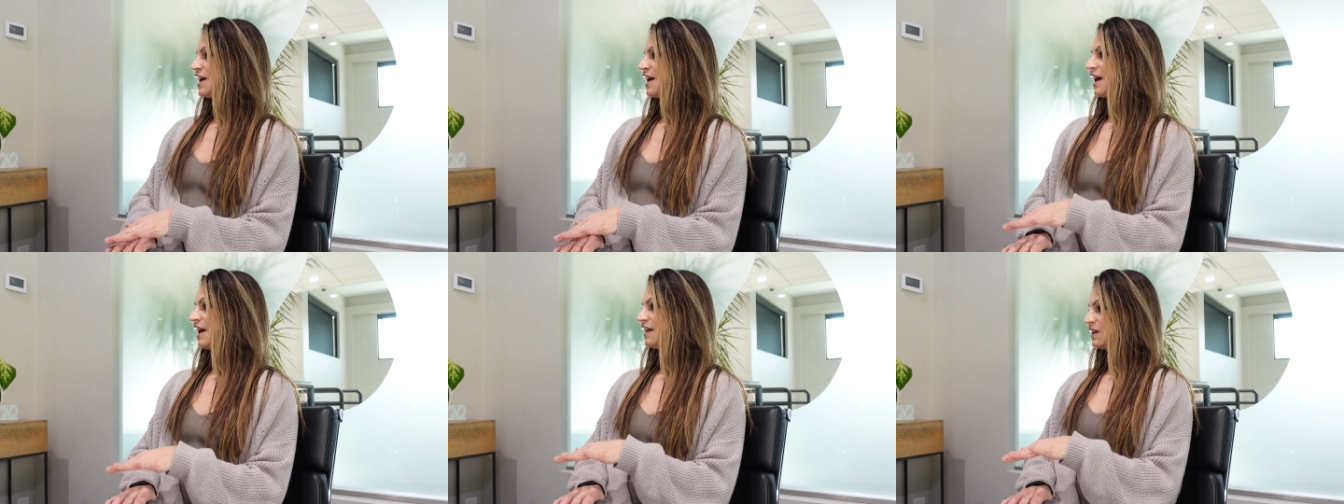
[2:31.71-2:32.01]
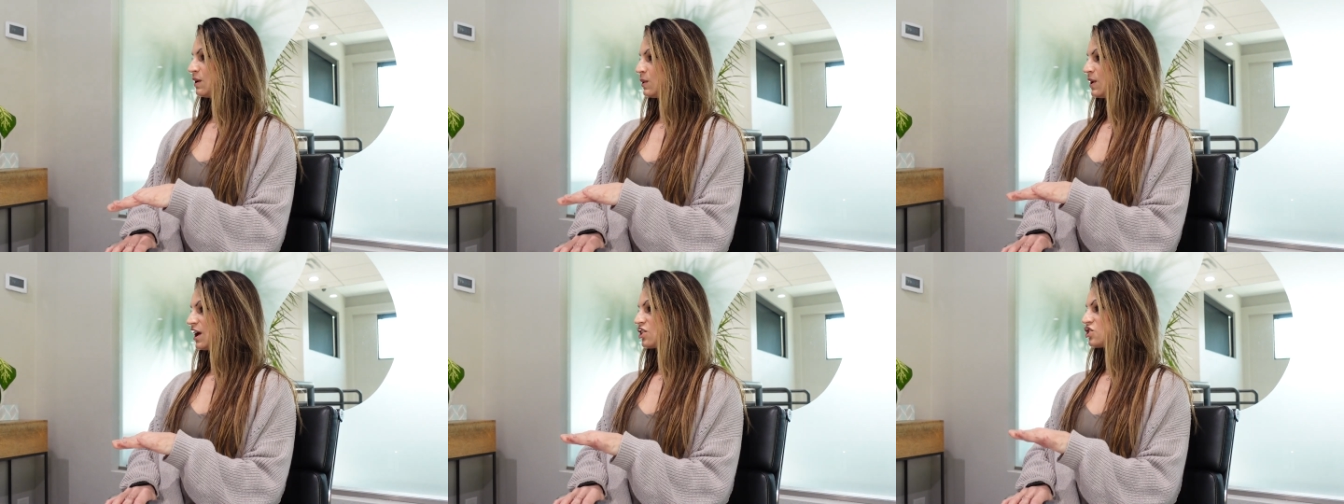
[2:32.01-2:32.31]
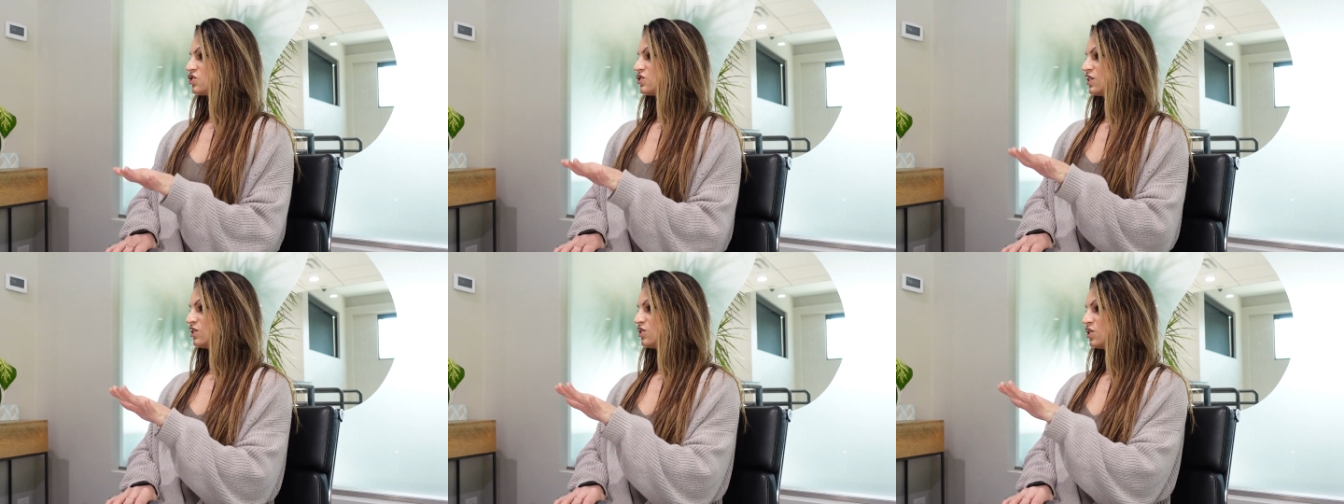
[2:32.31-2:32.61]
And they would
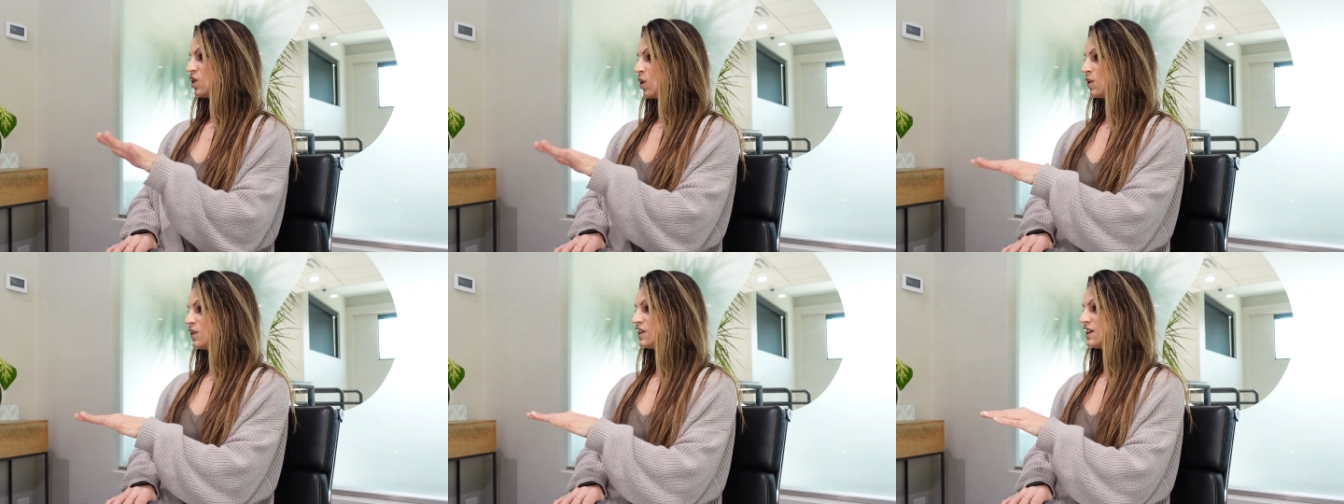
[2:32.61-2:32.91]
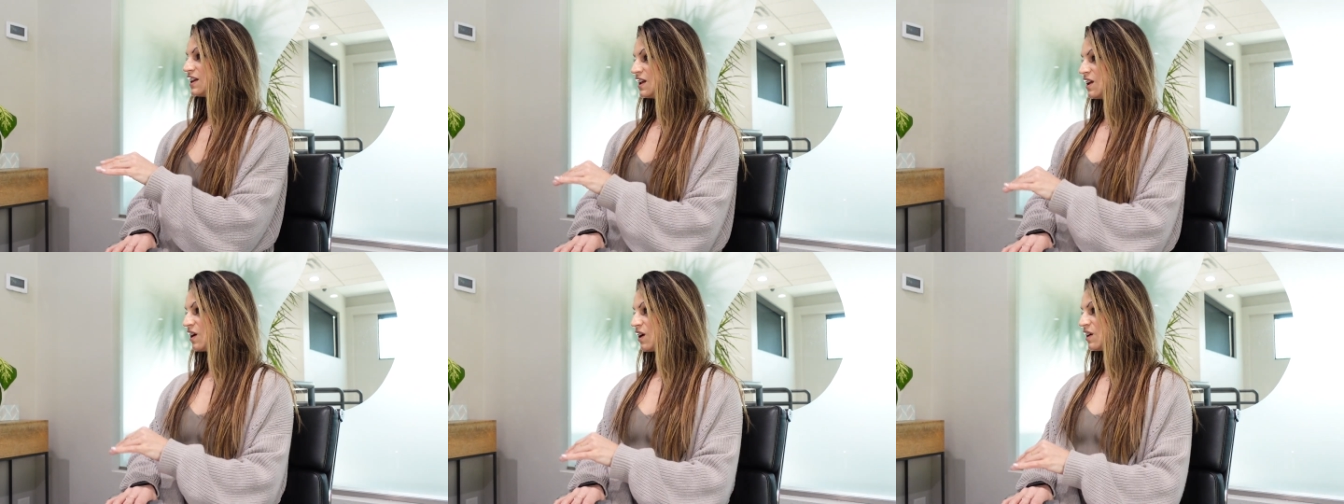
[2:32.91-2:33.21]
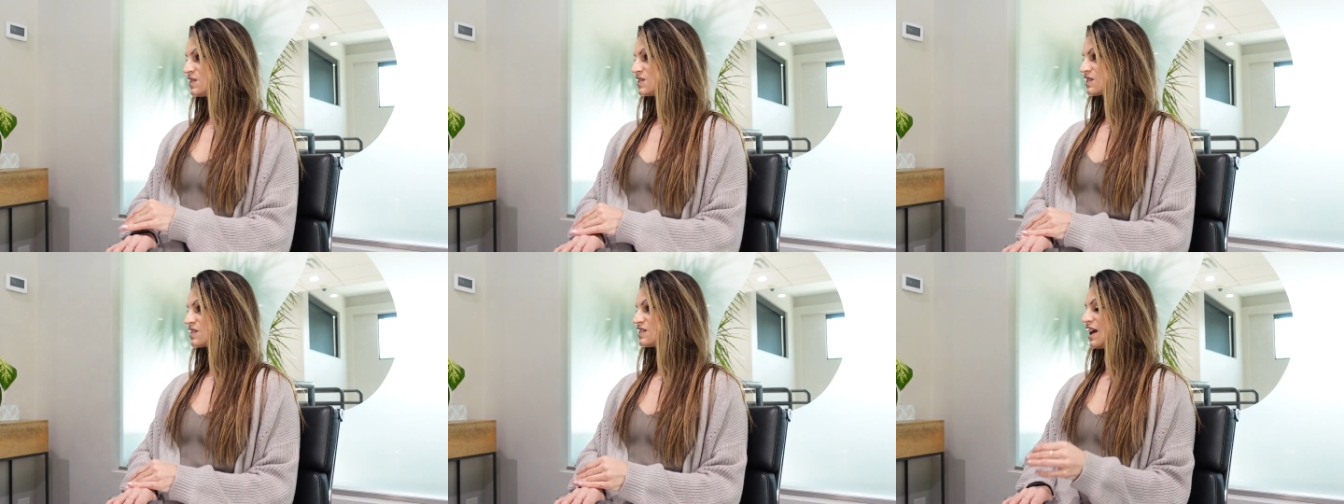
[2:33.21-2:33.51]
actually go in
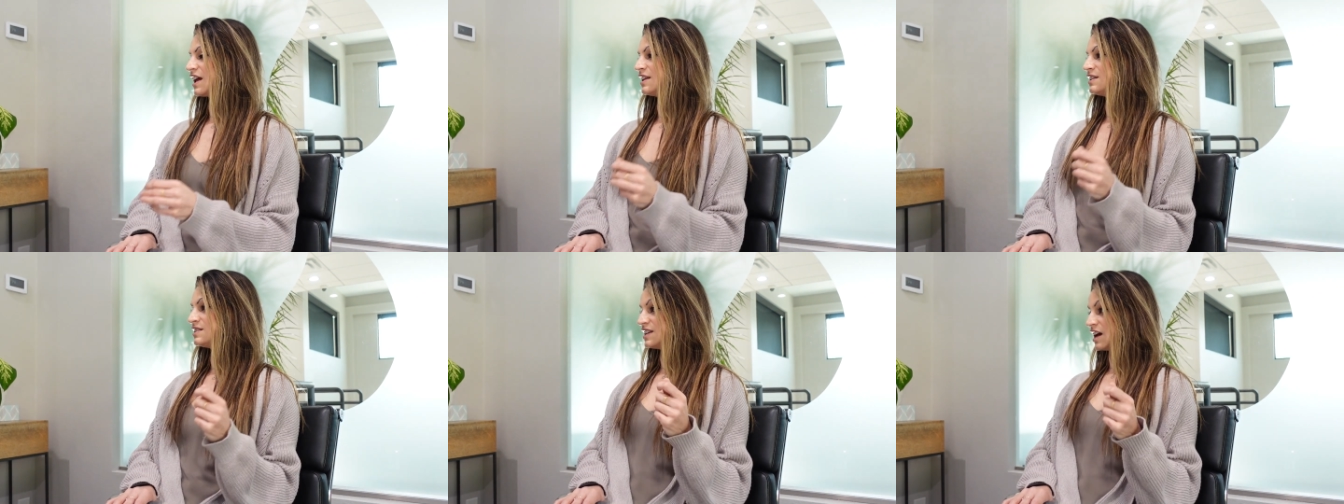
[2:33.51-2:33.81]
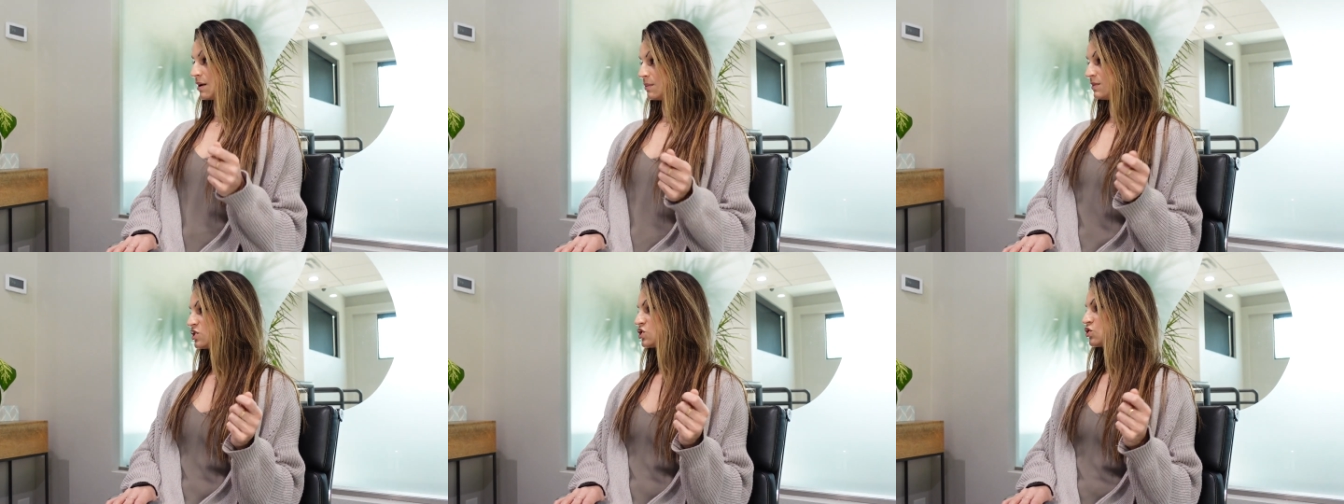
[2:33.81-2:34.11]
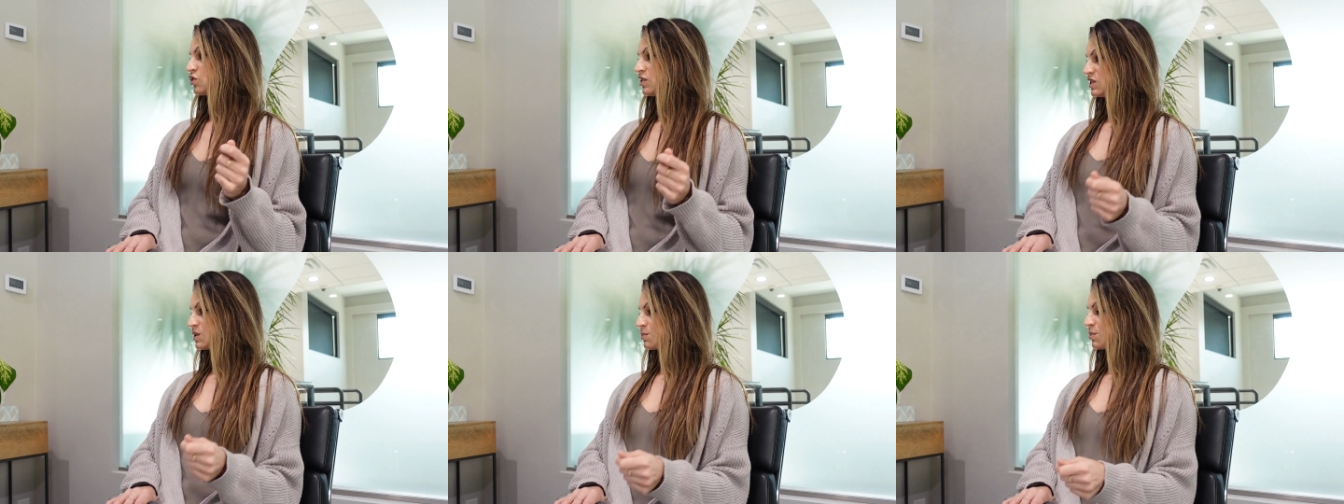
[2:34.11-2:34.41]
kiosks and
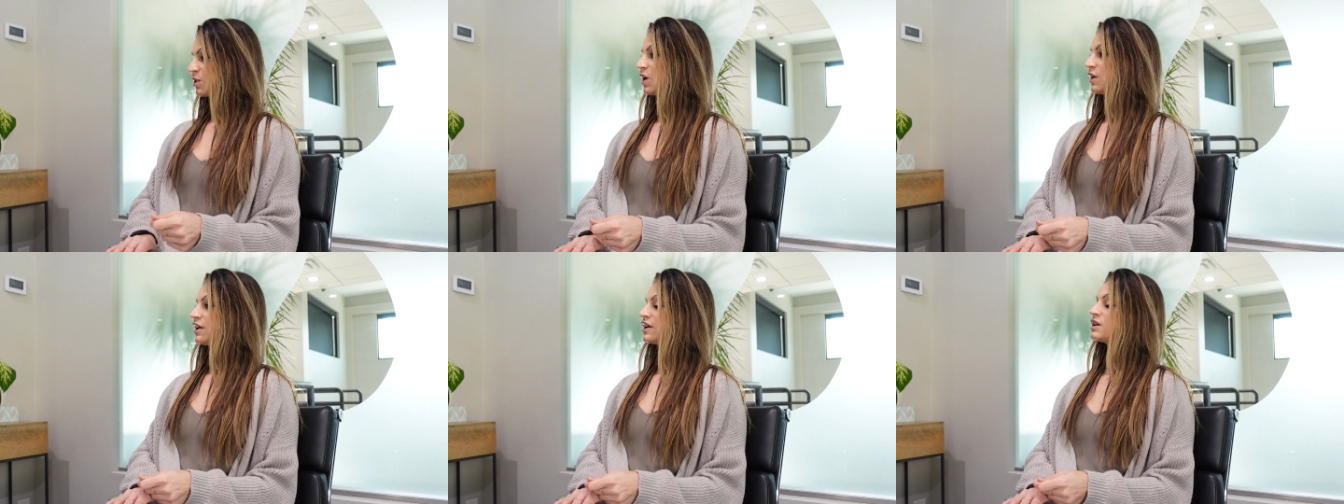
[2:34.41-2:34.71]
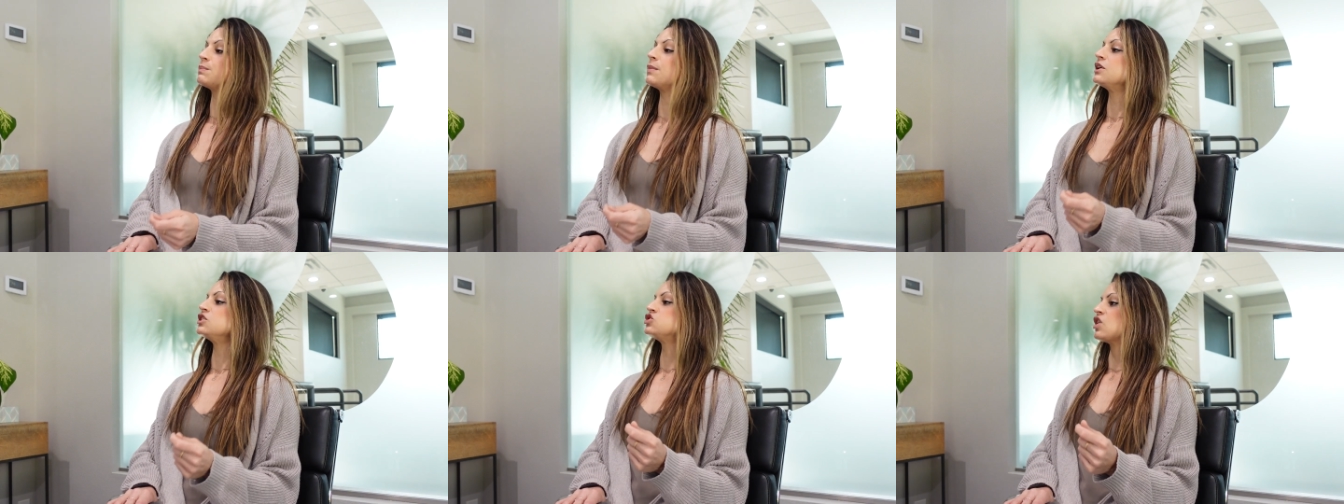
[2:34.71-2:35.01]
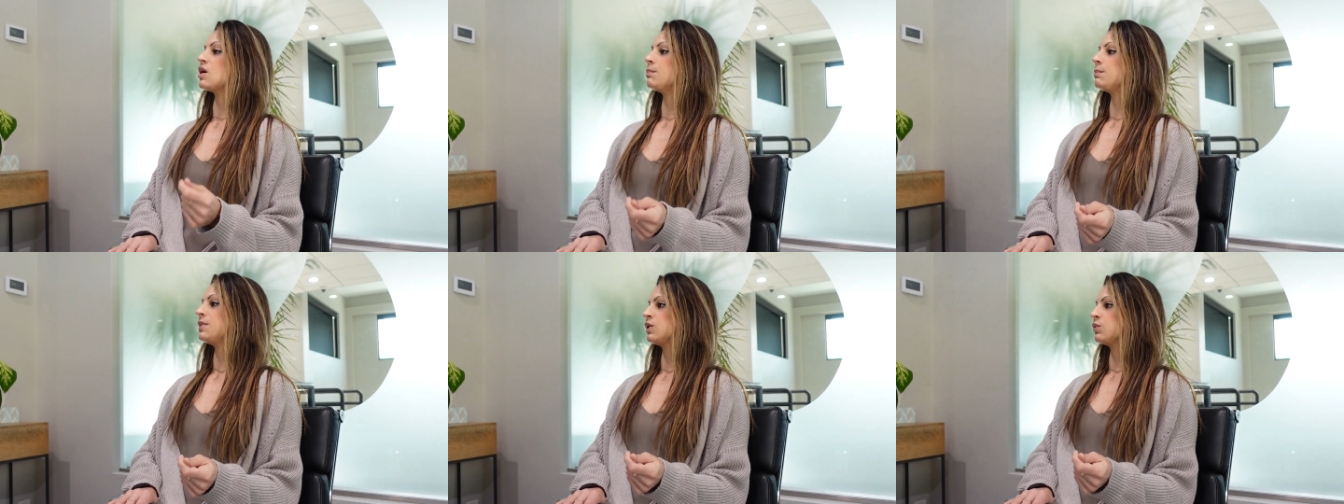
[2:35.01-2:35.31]
demonstrate the product by
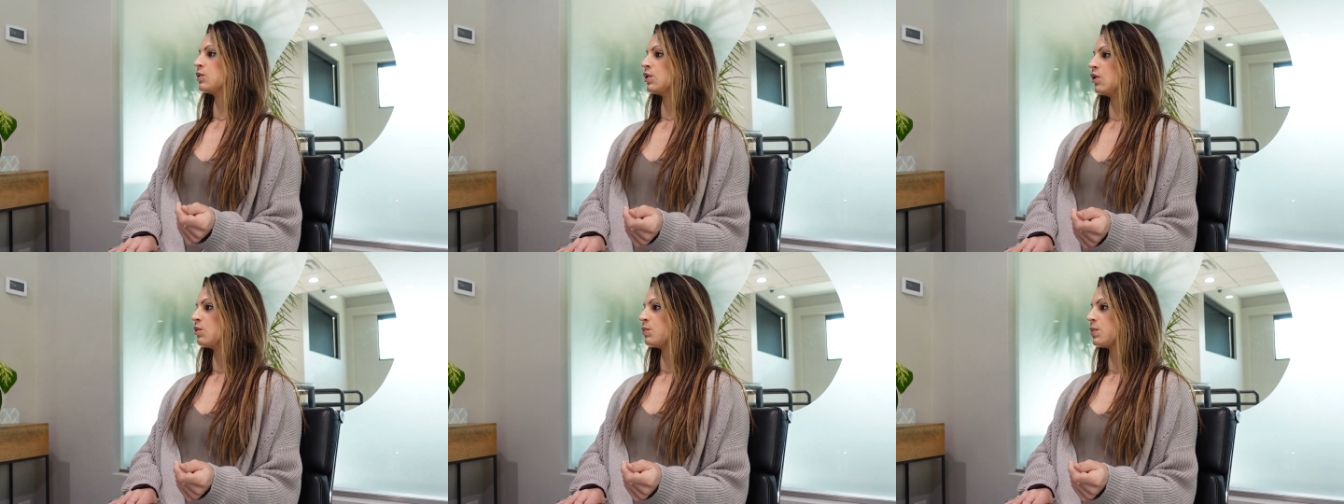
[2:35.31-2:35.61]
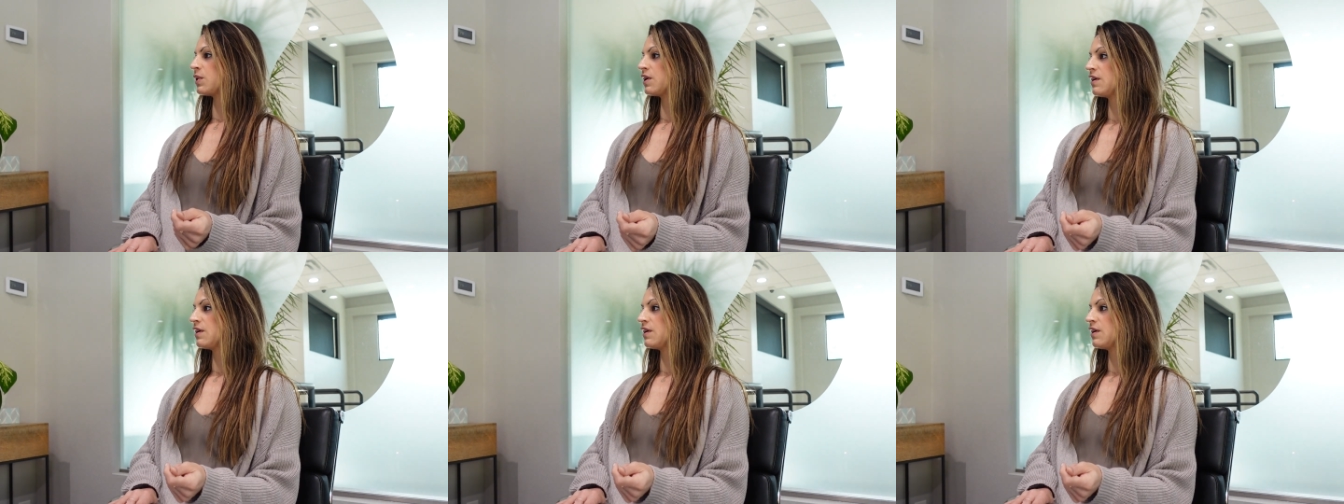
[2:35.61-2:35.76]
jumping rope.